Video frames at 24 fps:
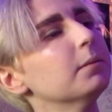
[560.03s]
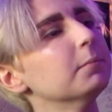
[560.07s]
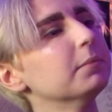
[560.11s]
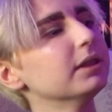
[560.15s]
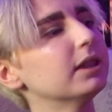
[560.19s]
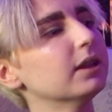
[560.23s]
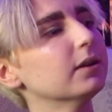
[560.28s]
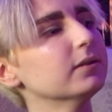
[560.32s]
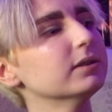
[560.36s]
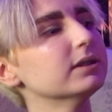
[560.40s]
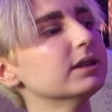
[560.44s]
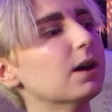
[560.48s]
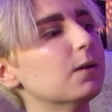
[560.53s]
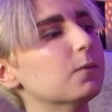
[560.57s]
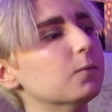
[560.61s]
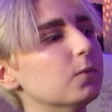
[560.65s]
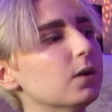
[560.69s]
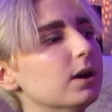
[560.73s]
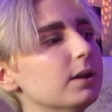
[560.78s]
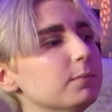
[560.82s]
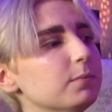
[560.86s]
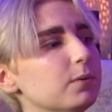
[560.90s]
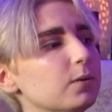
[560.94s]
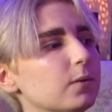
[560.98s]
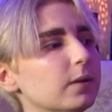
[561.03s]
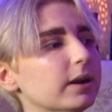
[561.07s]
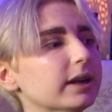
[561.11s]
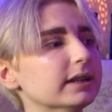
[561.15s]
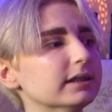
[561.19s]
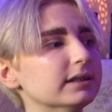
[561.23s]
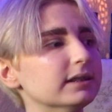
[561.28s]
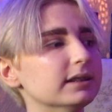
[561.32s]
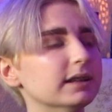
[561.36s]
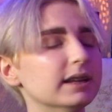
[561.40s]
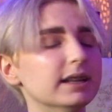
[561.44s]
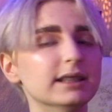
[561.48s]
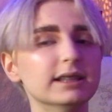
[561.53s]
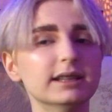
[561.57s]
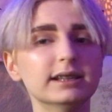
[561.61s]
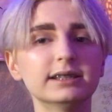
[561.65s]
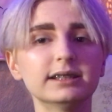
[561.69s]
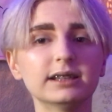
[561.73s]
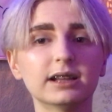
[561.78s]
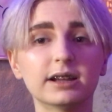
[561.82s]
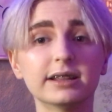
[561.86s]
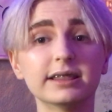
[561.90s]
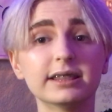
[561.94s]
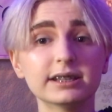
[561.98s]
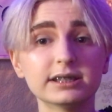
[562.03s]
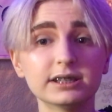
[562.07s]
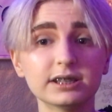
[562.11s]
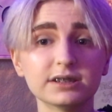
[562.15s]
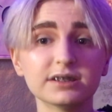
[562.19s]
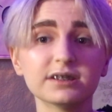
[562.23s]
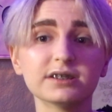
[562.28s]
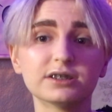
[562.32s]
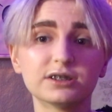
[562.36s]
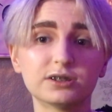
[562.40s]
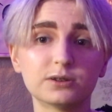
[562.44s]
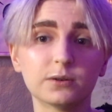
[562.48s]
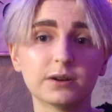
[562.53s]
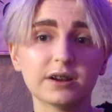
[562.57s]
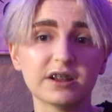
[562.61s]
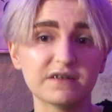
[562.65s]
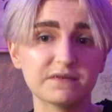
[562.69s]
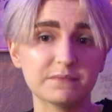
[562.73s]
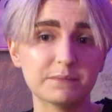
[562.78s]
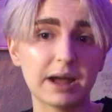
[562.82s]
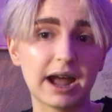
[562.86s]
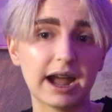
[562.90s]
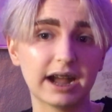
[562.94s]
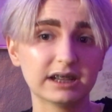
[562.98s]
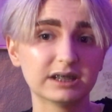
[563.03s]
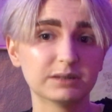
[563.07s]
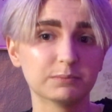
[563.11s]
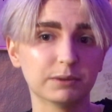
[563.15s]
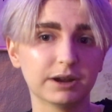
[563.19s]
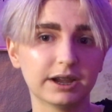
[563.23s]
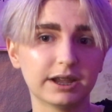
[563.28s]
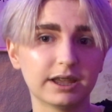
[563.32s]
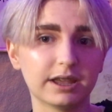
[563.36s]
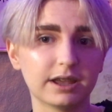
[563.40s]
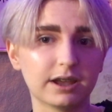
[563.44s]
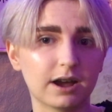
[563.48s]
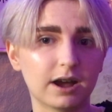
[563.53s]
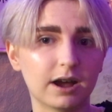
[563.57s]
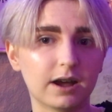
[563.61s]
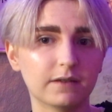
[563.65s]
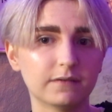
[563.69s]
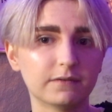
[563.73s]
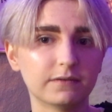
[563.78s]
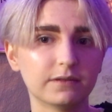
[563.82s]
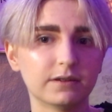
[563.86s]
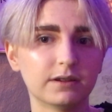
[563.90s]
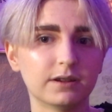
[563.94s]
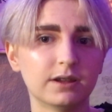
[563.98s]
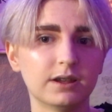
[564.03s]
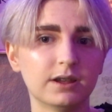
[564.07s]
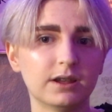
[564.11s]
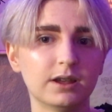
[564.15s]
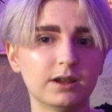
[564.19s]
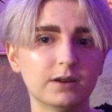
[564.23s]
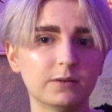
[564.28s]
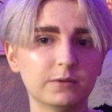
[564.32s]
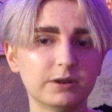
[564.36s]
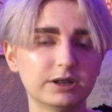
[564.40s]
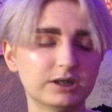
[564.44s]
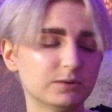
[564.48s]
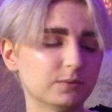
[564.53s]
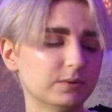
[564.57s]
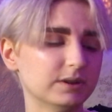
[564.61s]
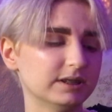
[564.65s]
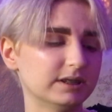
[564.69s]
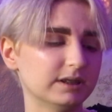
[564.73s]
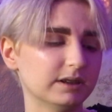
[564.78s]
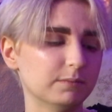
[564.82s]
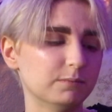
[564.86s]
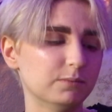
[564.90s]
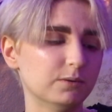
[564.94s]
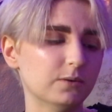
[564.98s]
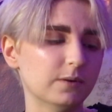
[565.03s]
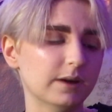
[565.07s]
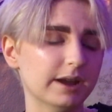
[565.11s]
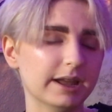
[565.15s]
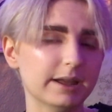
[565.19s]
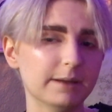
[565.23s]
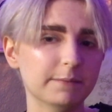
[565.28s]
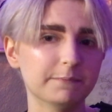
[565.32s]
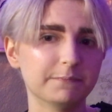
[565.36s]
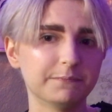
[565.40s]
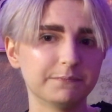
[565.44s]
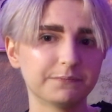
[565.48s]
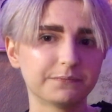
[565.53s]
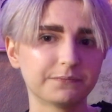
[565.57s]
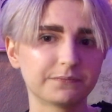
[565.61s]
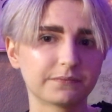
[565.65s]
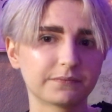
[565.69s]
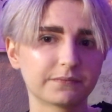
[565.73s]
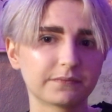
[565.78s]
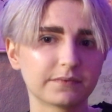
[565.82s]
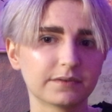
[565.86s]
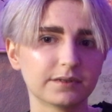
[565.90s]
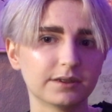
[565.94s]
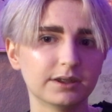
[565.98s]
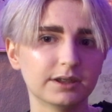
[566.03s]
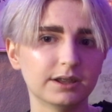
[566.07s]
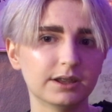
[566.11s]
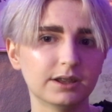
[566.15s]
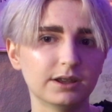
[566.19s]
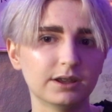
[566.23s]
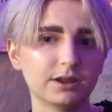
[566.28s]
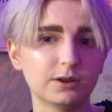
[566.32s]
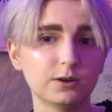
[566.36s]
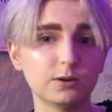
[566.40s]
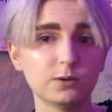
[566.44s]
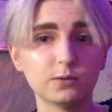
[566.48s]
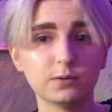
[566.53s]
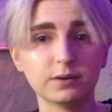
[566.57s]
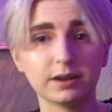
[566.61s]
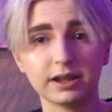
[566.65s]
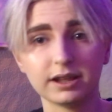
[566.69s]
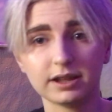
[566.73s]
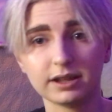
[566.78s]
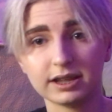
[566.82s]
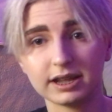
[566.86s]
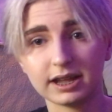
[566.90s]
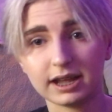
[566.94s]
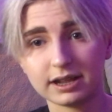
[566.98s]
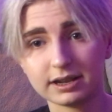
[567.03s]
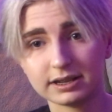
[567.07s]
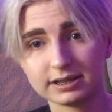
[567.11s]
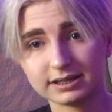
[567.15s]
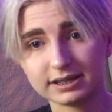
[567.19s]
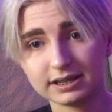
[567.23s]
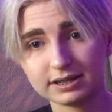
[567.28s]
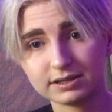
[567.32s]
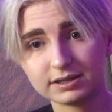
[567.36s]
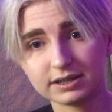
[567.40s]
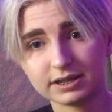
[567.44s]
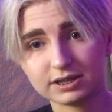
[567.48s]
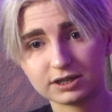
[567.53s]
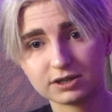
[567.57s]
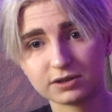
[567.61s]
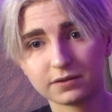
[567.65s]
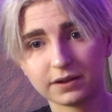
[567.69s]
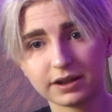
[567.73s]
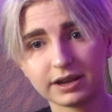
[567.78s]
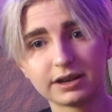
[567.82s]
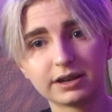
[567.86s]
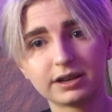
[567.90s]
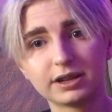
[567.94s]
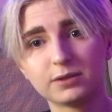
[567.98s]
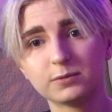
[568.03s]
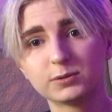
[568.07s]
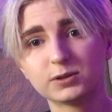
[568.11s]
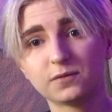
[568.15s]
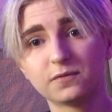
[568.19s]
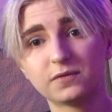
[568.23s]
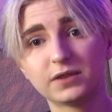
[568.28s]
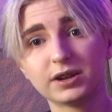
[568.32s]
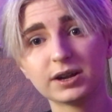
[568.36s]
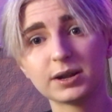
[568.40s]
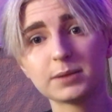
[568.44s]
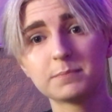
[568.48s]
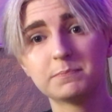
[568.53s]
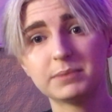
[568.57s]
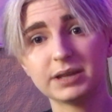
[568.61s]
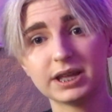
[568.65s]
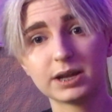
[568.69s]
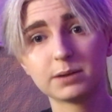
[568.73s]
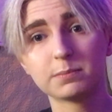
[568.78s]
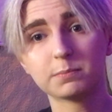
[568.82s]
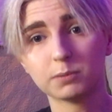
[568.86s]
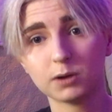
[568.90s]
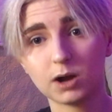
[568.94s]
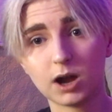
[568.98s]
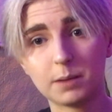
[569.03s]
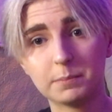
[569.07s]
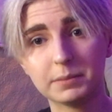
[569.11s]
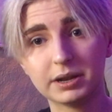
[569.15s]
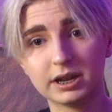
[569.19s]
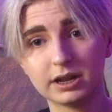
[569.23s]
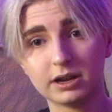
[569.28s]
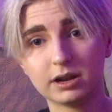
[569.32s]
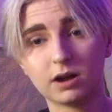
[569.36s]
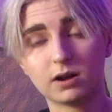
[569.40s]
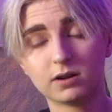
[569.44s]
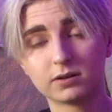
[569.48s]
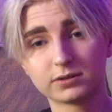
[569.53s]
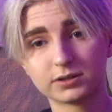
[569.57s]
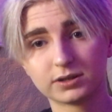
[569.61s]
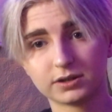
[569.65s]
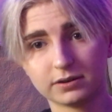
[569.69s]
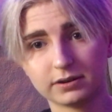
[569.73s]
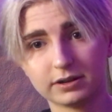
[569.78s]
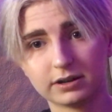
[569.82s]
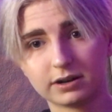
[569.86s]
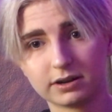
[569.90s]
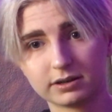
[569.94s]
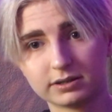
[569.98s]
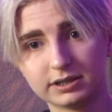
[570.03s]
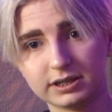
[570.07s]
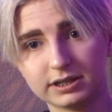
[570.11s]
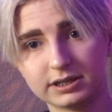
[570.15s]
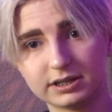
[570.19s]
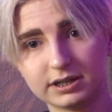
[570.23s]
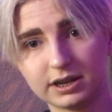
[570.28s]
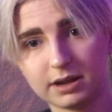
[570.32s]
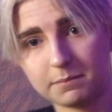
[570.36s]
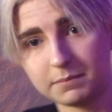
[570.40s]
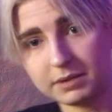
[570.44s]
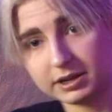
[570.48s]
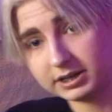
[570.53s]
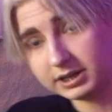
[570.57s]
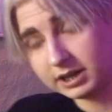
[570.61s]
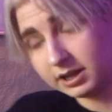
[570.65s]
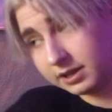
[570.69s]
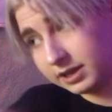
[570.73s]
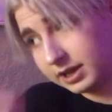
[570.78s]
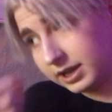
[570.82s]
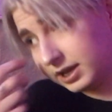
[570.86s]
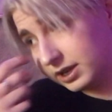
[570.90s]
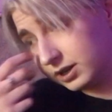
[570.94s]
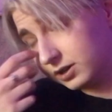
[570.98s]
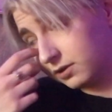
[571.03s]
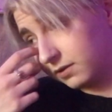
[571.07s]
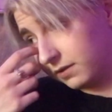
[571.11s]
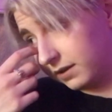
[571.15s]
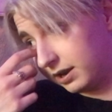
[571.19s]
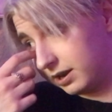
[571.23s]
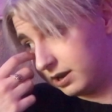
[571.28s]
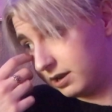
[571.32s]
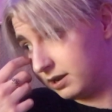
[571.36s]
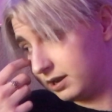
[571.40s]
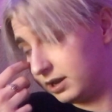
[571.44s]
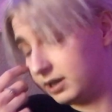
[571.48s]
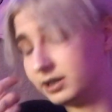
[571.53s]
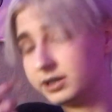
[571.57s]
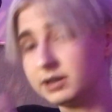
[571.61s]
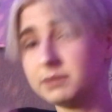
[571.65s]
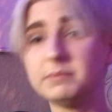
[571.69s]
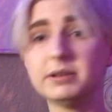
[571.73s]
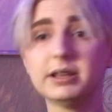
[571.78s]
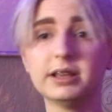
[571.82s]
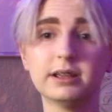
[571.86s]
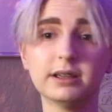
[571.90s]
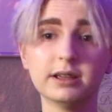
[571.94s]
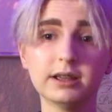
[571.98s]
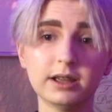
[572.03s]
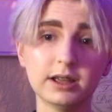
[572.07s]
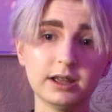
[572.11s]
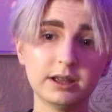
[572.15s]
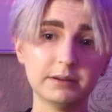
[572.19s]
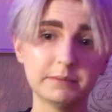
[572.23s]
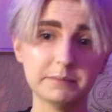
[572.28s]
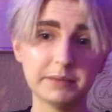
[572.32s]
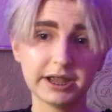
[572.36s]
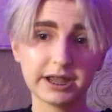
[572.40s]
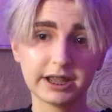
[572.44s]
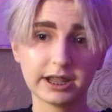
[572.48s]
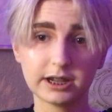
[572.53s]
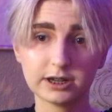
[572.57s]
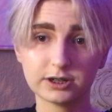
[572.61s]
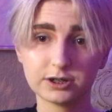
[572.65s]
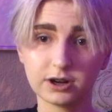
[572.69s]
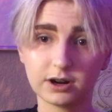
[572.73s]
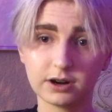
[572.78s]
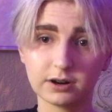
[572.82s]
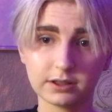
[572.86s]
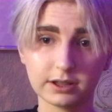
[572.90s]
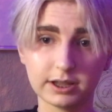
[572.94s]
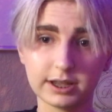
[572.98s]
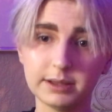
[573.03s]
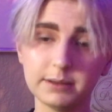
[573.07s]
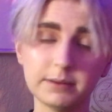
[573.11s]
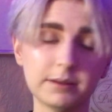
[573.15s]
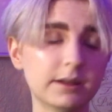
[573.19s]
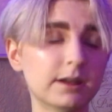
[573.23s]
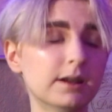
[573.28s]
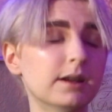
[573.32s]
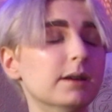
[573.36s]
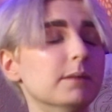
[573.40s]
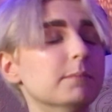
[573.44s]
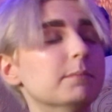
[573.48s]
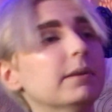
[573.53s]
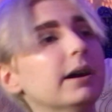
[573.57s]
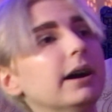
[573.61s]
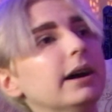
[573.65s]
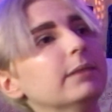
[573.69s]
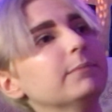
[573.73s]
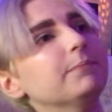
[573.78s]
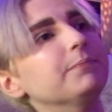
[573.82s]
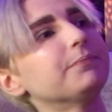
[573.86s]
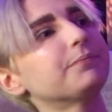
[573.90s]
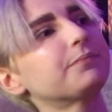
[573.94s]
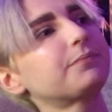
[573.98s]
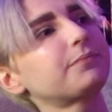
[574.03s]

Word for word: But there was at one point, and this uh, this is a story of Max breaking off, which was a boy who since integrated, he was a very big, prominent alter in our system until he integrated into me, making Charlie but